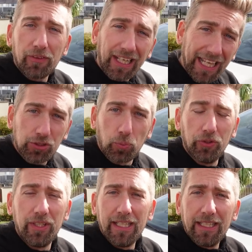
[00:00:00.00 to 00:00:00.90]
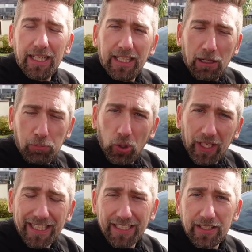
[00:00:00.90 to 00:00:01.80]
on the last one. Uh, I'll put a
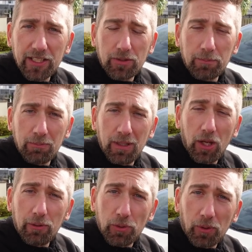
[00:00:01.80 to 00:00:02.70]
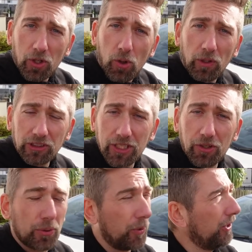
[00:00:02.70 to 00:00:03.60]
link in the description below if you want to go watch the
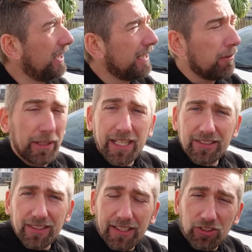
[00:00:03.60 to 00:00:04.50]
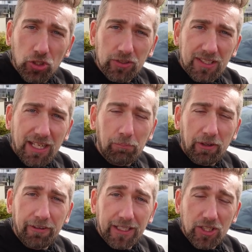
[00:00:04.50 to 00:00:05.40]
other one, because it's just a
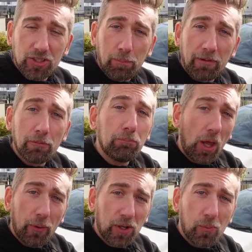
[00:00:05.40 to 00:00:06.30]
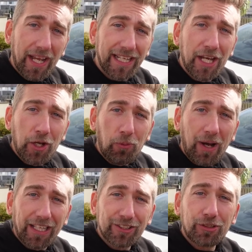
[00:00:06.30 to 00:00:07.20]
temporary fix to stop it from blowing away
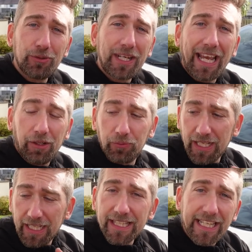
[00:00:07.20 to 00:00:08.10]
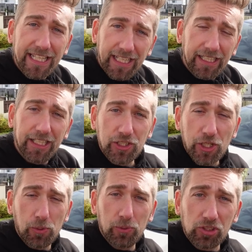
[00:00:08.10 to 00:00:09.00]
while I screw down the uh,
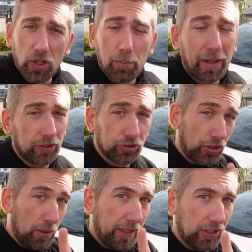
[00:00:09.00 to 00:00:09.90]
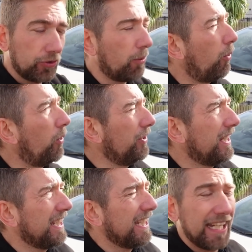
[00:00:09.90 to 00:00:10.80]
new solar panel, solar panel number one.
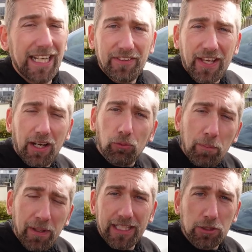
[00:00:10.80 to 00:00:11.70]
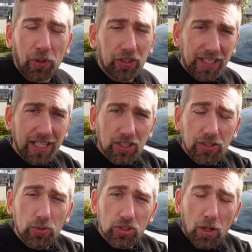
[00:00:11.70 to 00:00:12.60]
Uh, and then I'll repeat this process
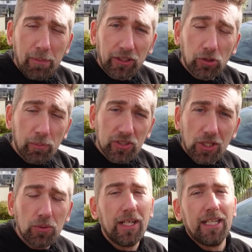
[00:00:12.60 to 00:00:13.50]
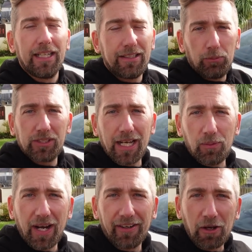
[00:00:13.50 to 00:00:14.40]
and do solar panel number two, and then we'll
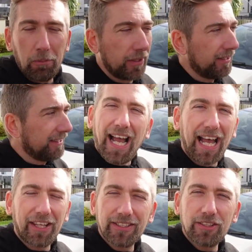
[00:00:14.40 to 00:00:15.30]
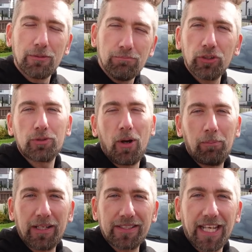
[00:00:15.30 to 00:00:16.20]
start wiring up. Ah, this is a much more
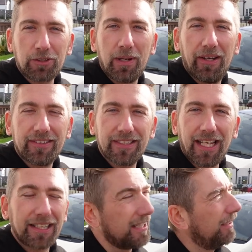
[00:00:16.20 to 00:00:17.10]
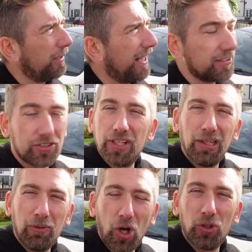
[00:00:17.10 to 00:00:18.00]
pleasant experience than last time when I had to
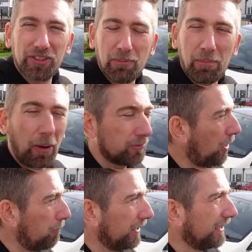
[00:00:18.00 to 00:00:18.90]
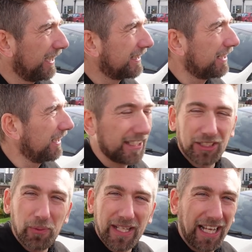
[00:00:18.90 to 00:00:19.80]
drill holes in my pop top. I didn't like
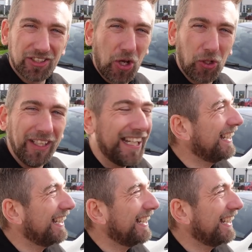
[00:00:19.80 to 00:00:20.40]
doing that at all.